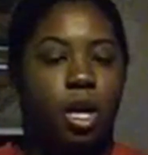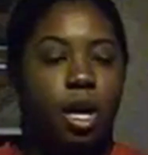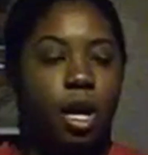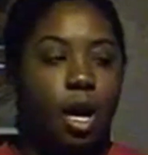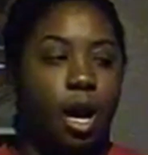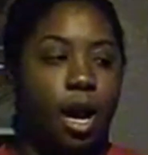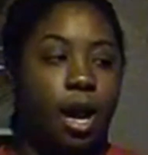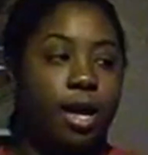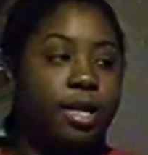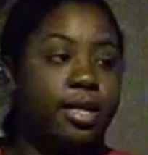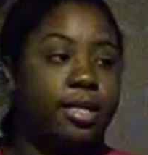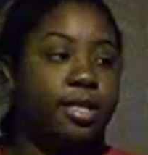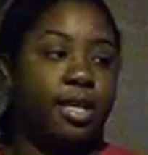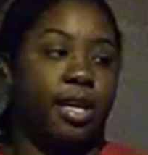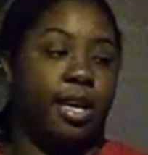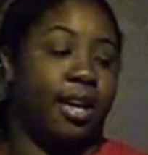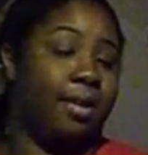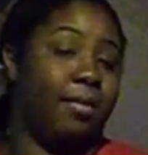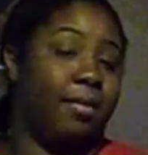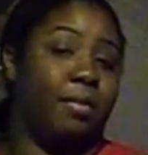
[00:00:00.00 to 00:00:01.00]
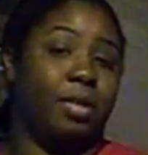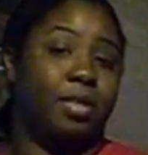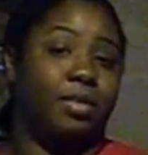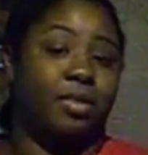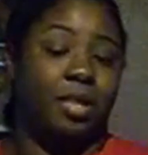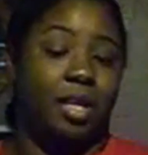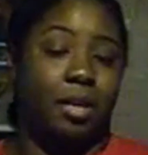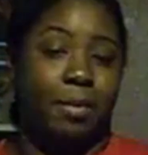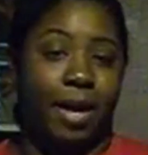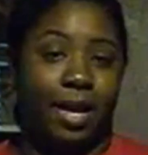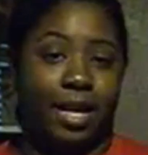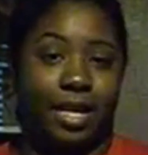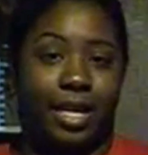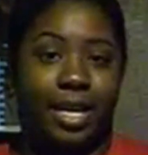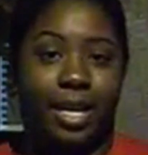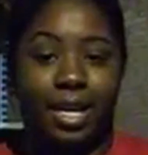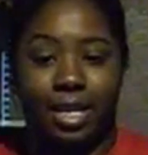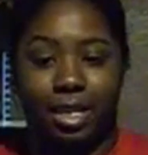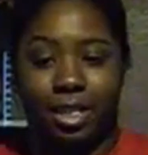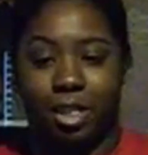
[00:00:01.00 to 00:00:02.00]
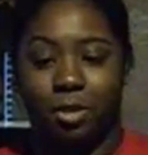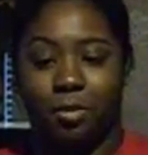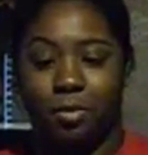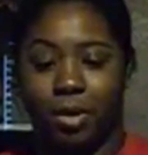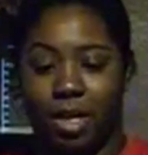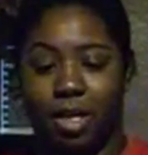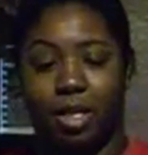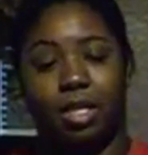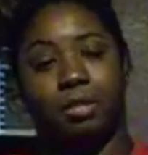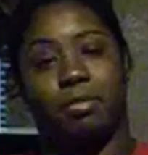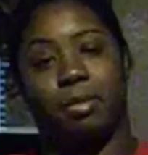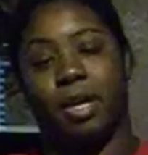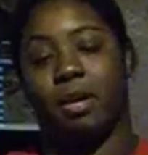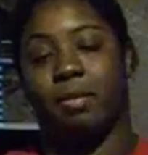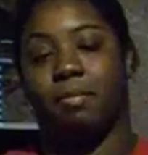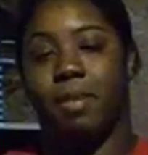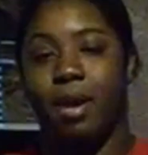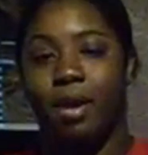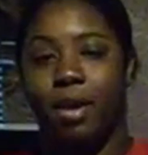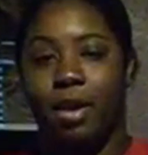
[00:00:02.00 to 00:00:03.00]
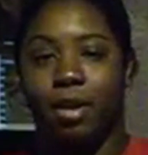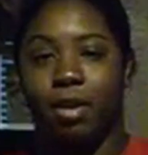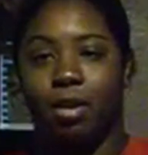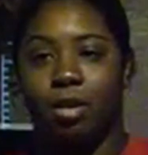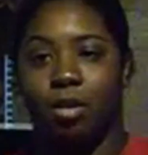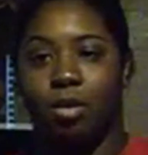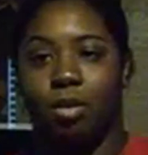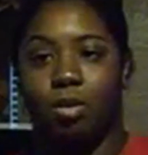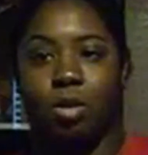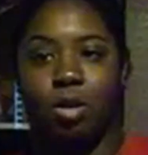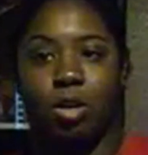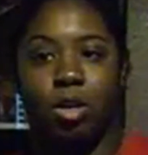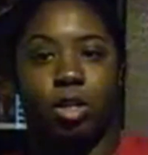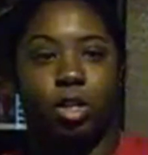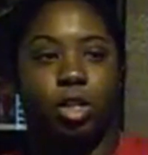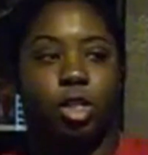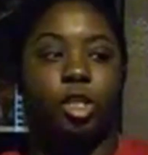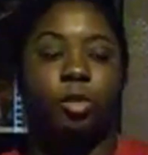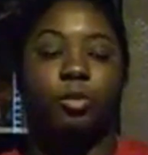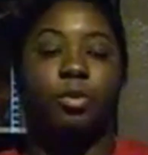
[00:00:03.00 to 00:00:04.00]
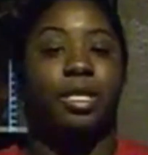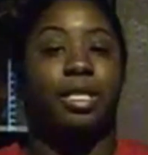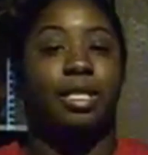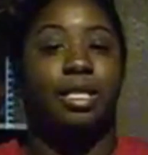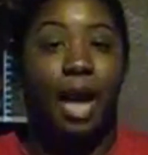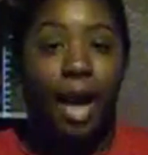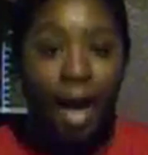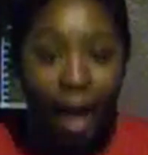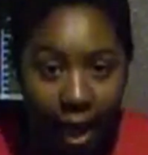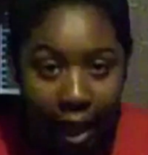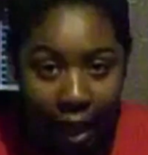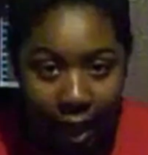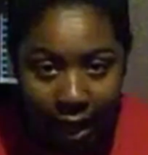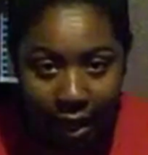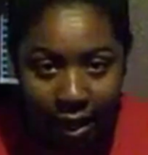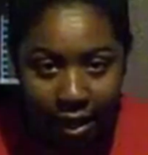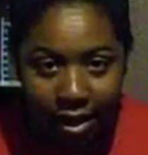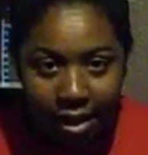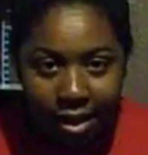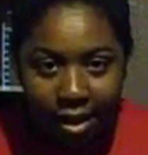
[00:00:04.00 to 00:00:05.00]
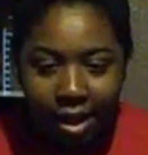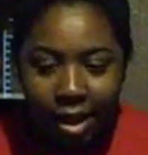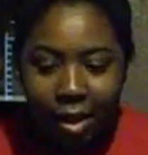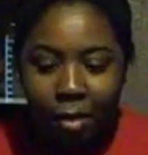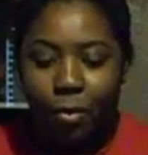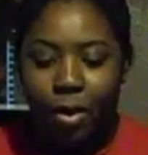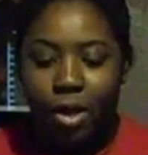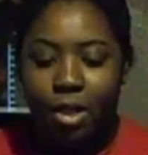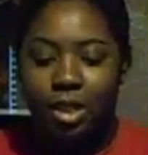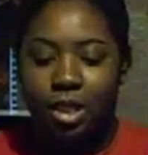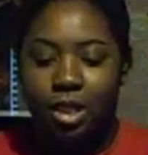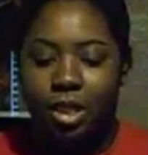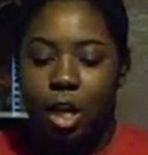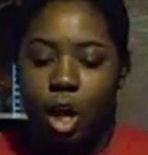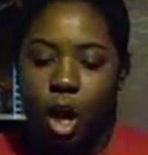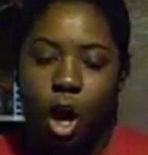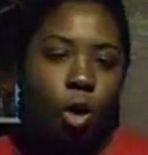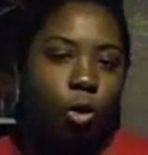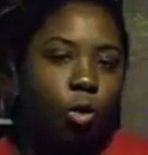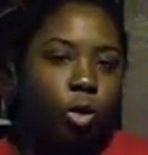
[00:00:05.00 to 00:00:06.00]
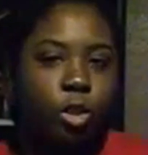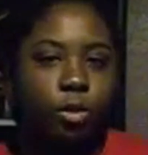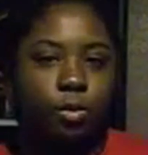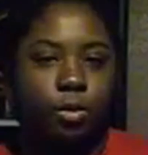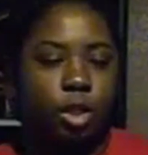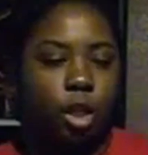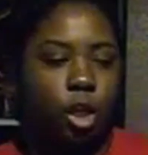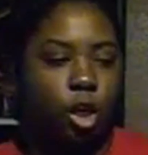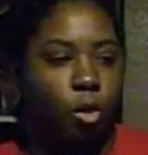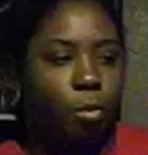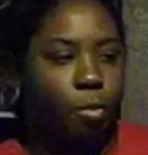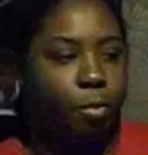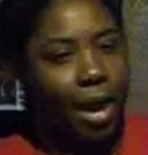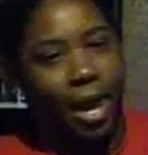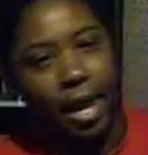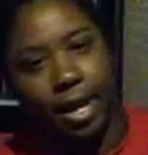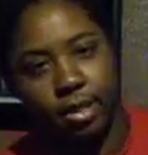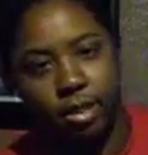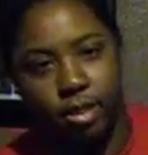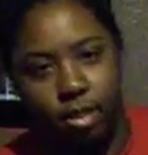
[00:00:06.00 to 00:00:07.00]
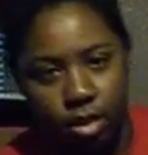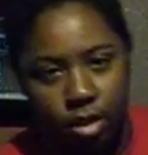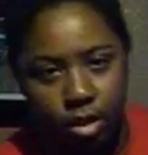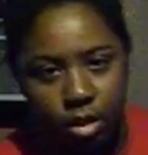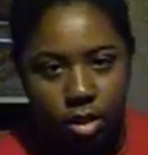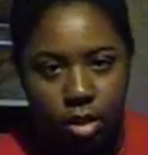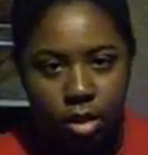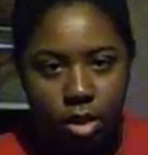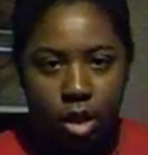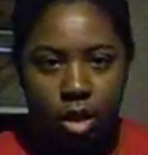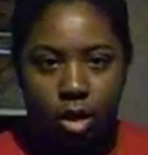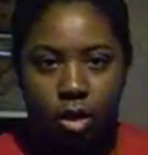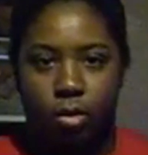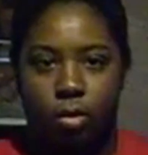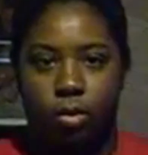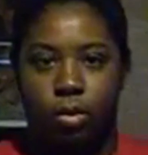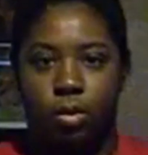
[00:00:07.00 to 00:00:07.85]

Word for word: honestly, it wasn't really about a kiss. She wanted this man to marry her or she would die. It wasn't, oh, she was going to go back to the, you know,